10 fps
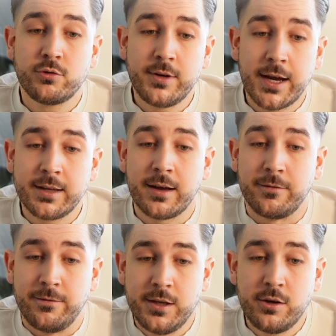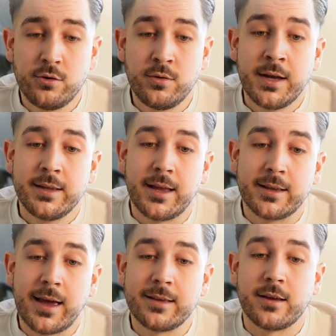create a video that
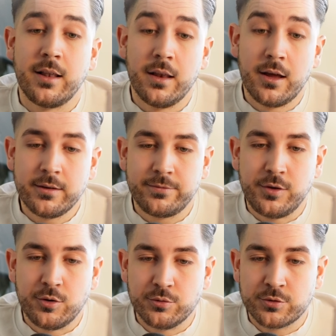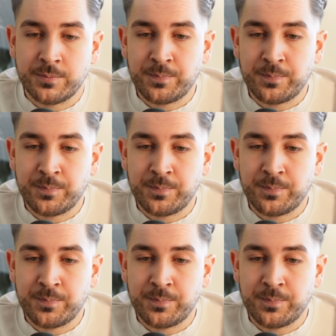gets a lot of views.